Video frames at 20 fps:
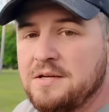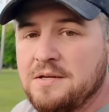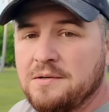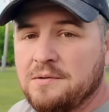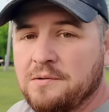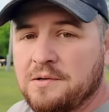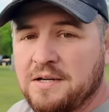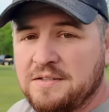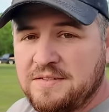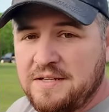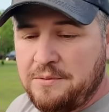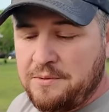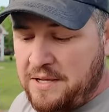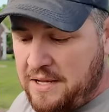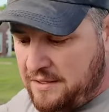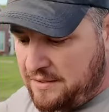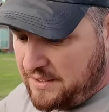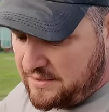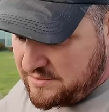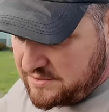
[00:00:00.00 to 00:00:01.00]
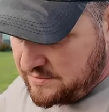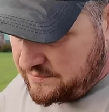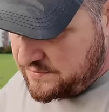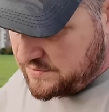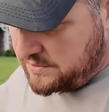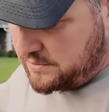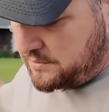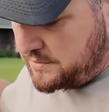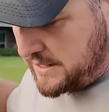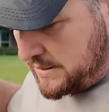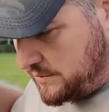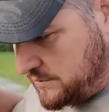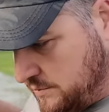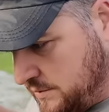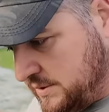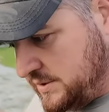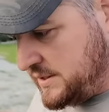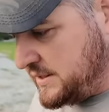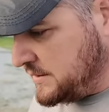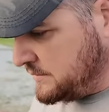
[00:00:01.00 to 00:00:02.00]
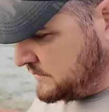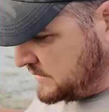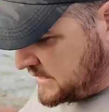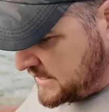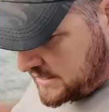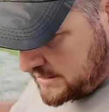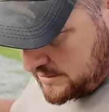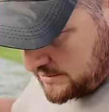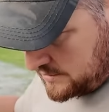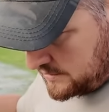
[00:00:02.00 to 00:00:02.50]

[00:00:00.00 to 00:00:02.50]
When I say we got a lot of stuff to do, that was one thing we had to